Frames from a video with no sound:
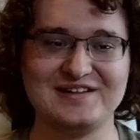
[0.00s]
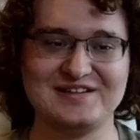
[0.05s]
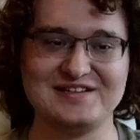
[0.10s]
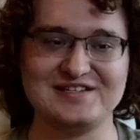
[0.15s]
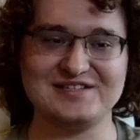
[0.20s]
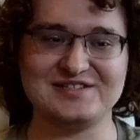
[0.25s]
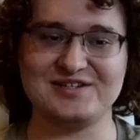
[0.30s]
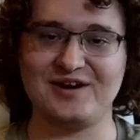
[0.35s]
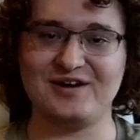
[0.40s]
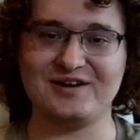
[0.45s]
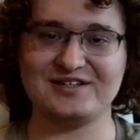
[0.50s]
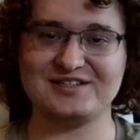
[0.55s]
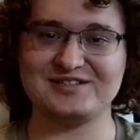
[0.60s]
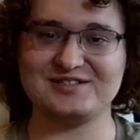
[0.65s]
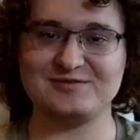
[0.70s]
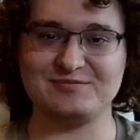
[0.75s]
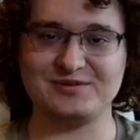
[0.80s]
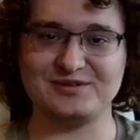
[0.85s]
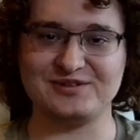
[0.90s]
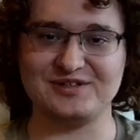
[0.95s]
these talks
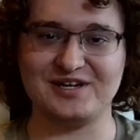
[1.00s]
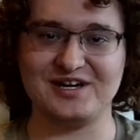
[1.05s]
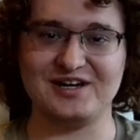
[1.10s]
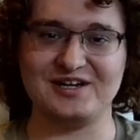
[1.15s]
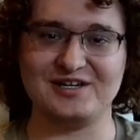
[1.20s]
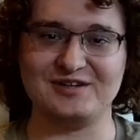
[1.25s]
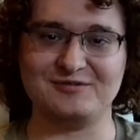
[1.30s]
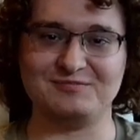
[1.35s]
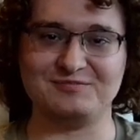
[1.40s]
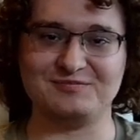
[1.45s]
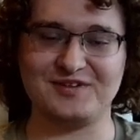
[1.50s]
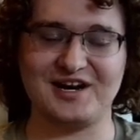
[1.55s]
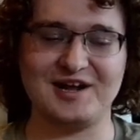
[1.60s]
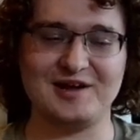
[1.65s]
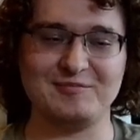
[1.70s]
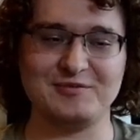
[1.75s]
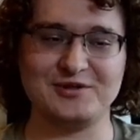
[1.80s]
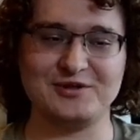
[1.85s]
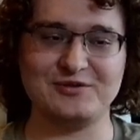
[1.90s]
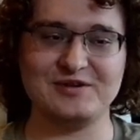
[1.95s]
um, that
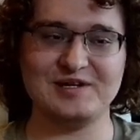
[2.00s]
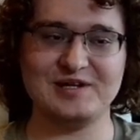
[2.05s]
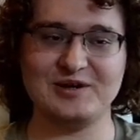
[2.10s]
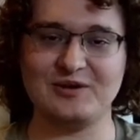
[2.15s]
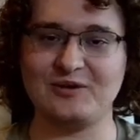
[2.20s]
I'm doing,